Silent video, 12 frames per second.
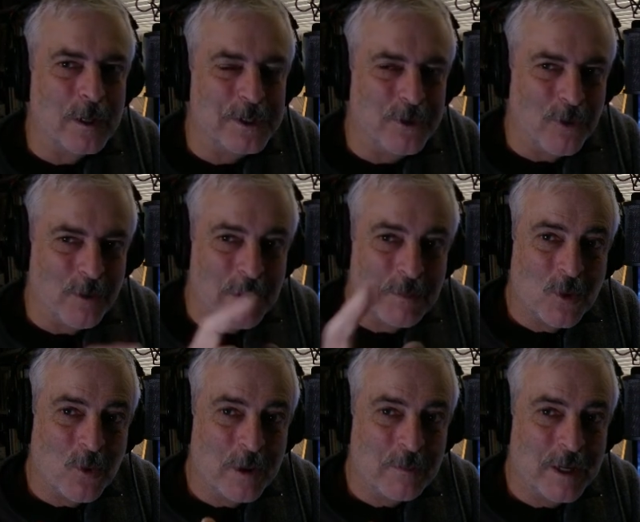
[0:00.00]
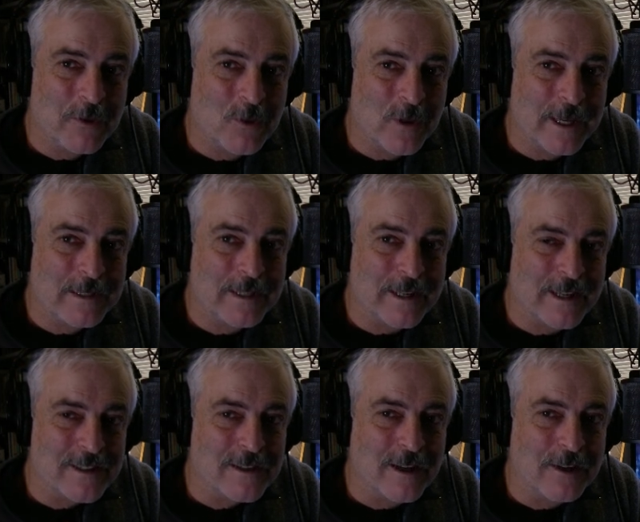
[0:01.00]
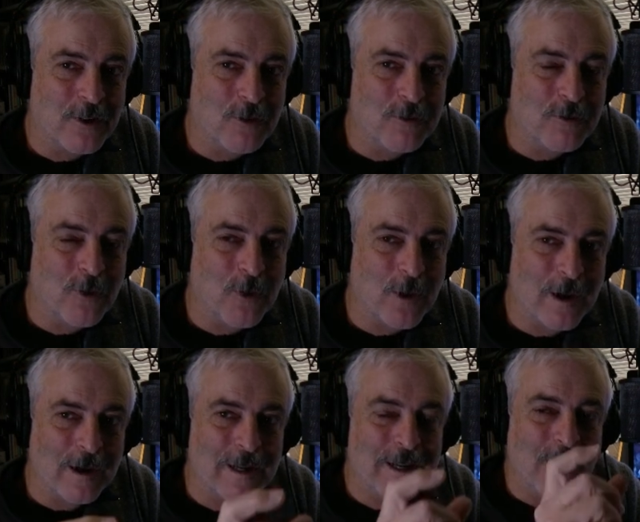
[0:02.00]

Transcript: Do you remember what mineral had the SiO4